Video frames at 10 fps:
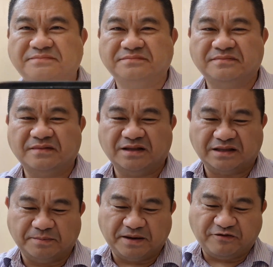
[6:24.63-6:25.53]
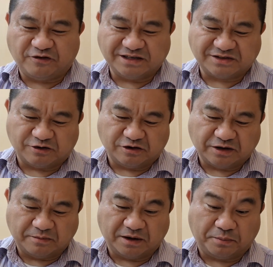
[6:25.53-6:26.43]
The beef rice roll.
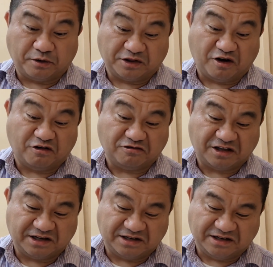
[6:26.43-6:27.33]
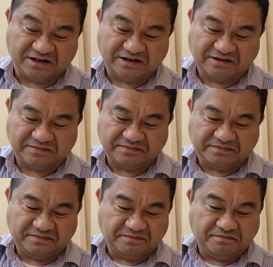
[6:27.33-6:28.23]
I'm gonna pour the whole thing in there
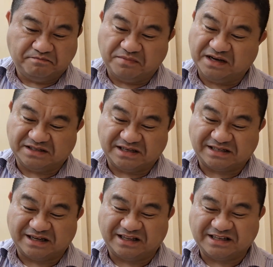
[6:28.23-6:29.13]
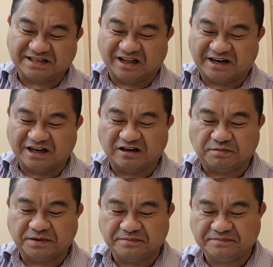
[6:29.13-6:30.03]
because this thing needs a lot of help.
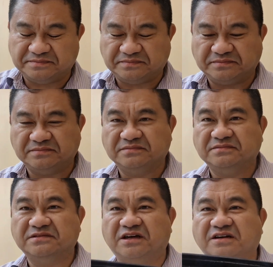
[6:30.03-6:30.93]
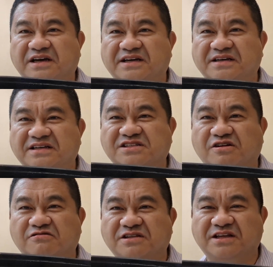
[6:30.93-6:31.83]
Okay, it's
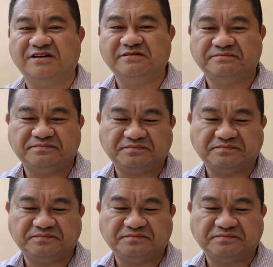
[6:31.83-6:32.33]
all in there.